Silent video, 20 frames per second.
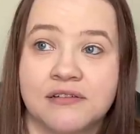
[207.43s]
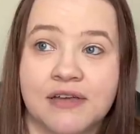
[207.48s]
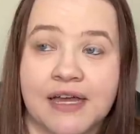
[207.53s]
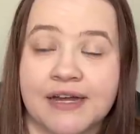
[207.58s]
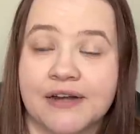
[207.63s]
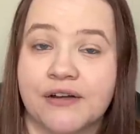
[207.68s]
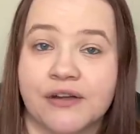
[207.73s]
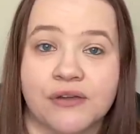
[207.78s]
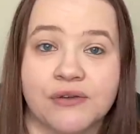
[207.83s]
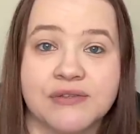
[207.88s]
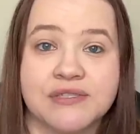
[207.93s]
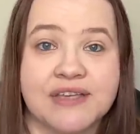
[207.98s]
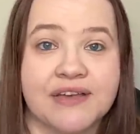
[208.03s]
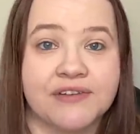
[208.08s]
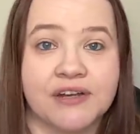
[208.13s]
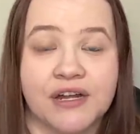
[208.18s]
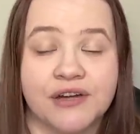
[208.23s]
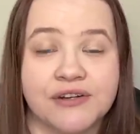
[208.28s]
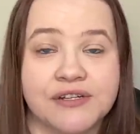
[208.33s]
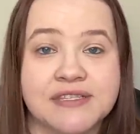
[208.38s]
I don't know,
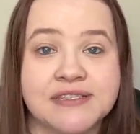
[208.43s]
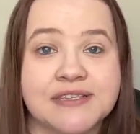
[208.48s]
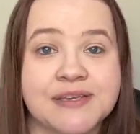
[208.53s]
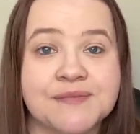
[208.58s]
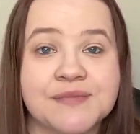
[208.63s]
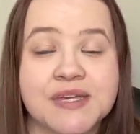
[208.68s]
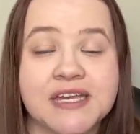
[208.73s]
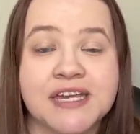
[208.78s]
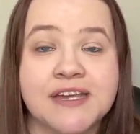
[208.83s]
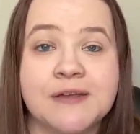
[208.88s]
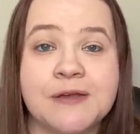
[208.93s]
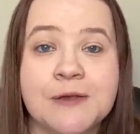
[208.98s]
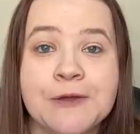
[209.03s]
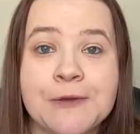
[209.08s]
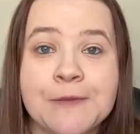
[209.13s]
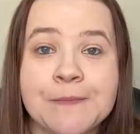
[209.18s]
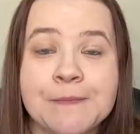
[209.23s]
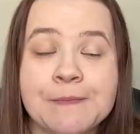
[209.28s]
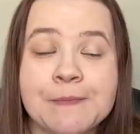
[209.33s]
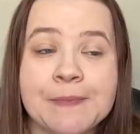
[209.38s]
700 and something.
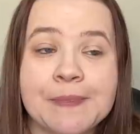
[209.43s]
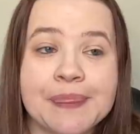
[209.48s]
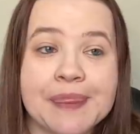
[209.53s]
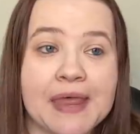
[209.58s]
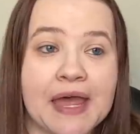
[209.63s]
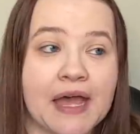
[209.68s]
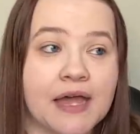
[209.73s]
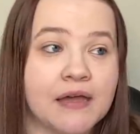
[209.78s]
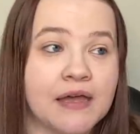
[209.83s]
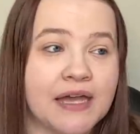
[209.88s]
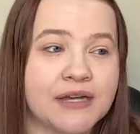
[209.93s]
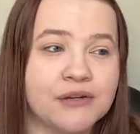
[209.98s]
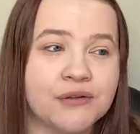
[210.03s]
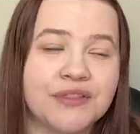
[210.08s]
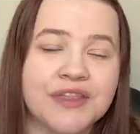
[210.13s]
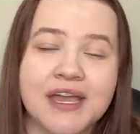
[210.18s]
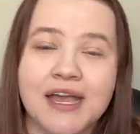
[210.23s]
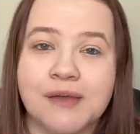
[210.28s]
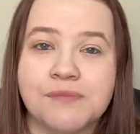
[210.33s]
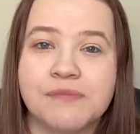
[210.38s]
Uh, I don't
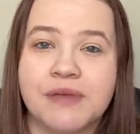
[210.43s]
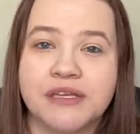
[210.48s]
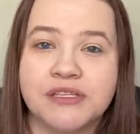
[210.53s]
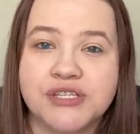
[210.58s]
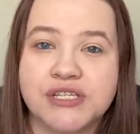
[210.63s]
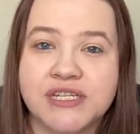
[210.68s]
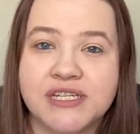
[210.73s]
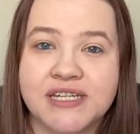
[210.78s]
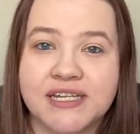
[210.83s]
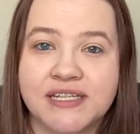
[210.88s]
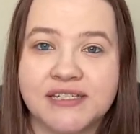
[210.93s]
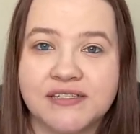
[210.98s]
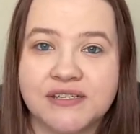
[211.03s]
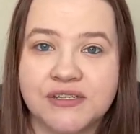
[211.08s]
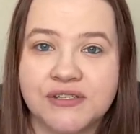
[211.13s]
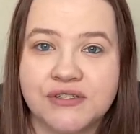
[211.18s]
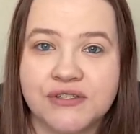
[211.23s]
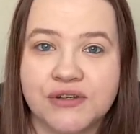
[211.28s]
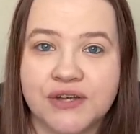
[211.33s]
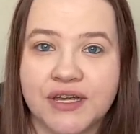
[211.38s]
think I mentioned it
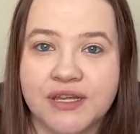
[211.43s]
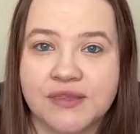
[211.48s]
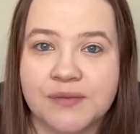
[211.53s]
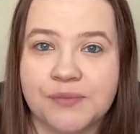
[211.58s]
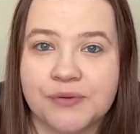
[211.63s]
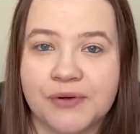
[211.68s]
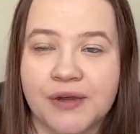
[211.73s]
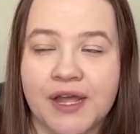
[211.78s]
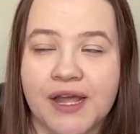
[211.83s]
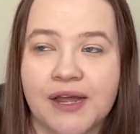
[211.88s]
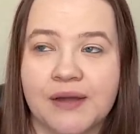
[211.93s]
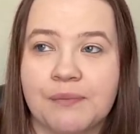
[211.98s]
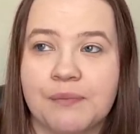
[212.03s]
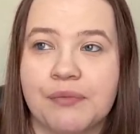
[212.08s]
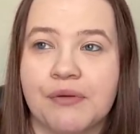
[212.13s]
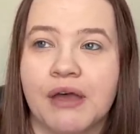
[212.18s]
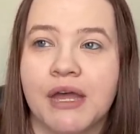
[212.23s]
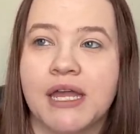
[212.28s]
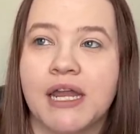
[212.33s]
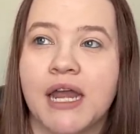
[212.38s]
during the parade,
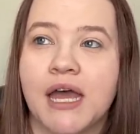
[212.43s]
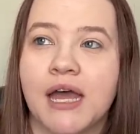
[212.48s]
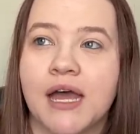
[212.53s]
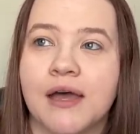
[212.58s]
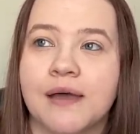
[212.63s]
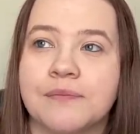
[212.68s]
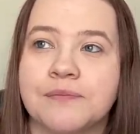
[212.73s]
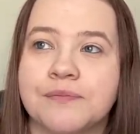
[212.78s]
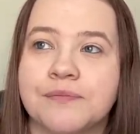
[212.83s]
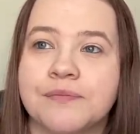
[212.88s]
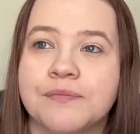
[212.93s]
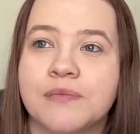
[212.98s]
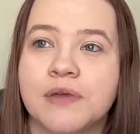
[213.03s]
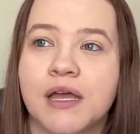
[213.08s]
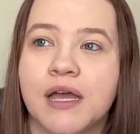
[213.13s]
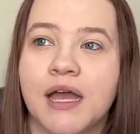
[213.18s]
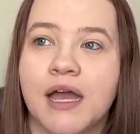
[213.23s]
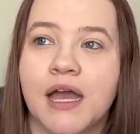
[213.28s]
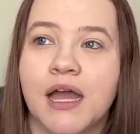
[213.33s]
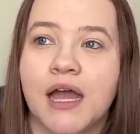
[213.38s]
but um,
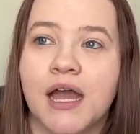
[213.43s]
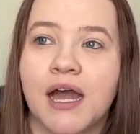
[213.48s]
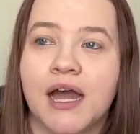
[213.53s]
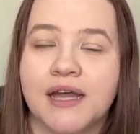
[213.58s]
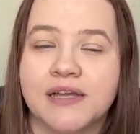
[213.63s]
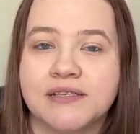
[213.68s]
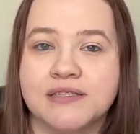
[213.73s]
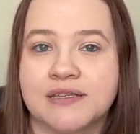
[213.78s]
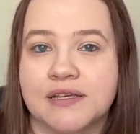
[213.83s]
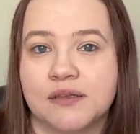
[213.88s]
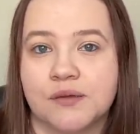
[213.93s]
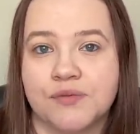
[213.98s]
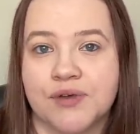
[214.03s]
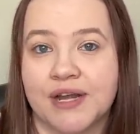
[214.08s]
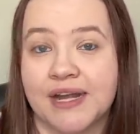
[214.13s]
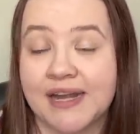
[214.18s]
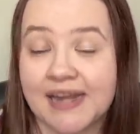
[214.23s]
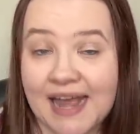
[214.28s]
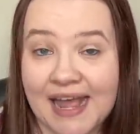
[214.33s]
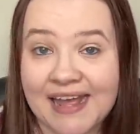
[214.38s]
I
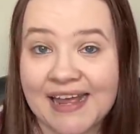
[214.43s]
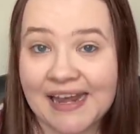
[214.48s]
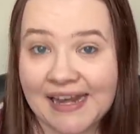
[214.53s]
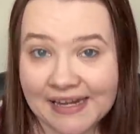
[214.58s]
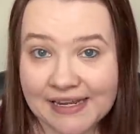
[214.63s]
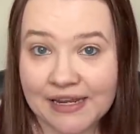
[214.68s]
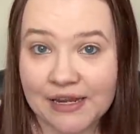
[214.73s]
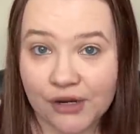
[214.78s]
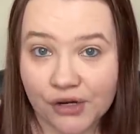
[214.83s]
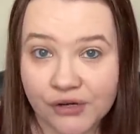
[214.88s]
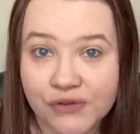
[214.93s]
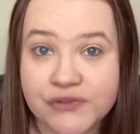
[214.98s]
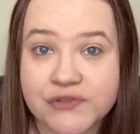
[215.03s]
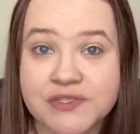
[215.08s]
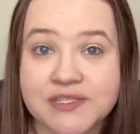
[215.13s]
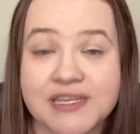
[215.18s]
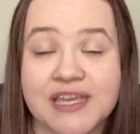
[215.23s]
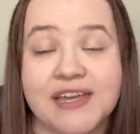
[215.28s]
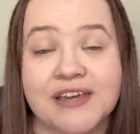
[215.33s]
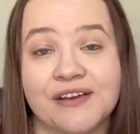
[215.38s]
celebrated eight
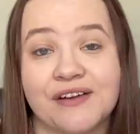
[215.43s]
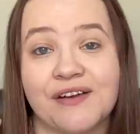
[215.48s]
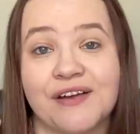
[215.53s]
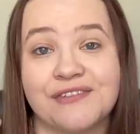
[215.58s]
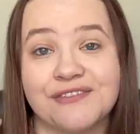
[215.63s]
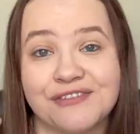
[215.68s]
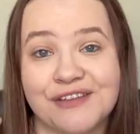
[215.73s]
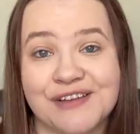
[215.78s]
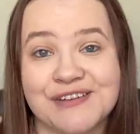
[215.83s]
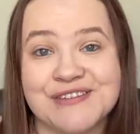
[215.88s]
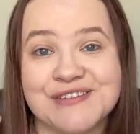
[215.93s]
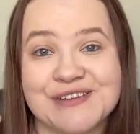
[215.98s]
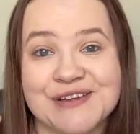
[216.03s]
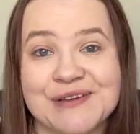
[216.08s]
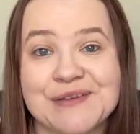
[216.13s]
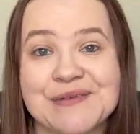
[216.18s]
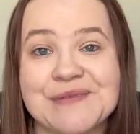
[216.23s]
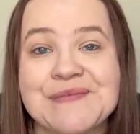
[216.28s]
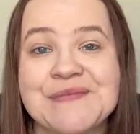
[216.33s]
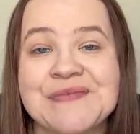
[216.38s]
years here on
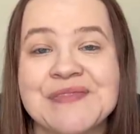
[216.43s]
FlossTube